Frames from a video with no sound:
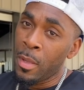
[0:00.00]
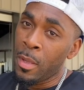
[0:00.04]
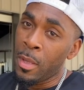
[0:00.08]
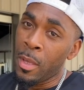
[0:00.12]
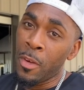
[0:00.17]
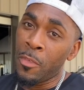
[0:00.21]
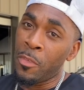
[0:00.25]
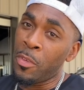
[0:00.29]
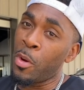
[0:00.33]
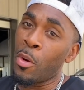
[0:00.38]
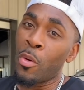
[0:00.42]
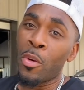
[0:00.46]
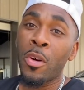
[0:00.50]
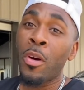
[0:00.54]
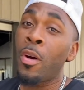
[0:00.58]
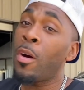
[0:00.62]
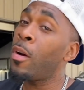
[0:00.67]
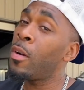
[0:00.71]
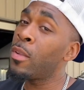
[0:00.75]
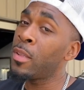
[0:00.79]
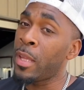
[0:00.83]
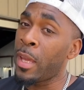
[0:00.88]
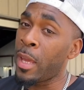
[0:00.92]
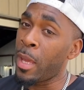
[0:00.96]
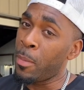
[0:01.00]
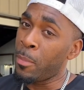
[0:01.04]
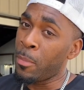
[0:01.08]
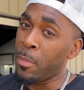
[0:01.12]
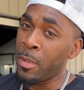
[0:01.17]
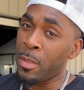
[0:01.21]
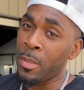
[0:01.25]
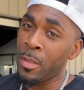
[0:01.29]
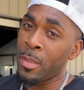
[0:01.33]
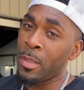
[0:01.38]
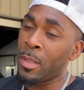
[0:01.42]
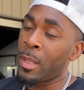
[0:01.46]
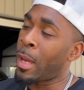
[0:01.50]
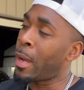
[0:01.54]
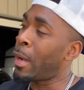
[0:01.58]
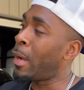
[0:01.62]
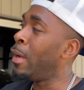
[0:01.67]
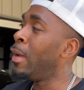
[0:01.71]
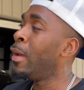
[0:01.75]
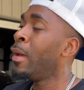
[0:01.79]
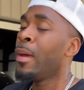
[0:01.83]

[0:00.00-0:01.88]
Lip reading: if your car damaged. Like,